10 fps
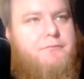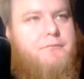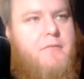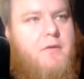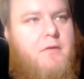
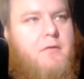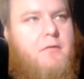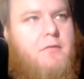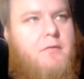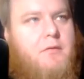
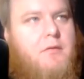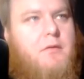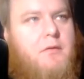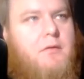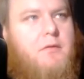
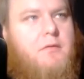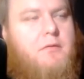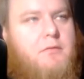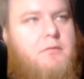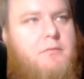
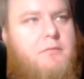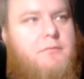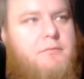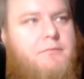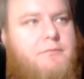
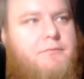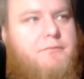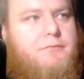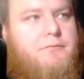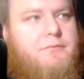
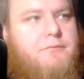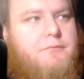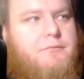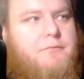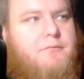
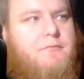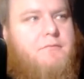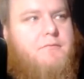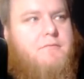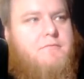
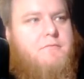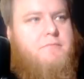(not speaking)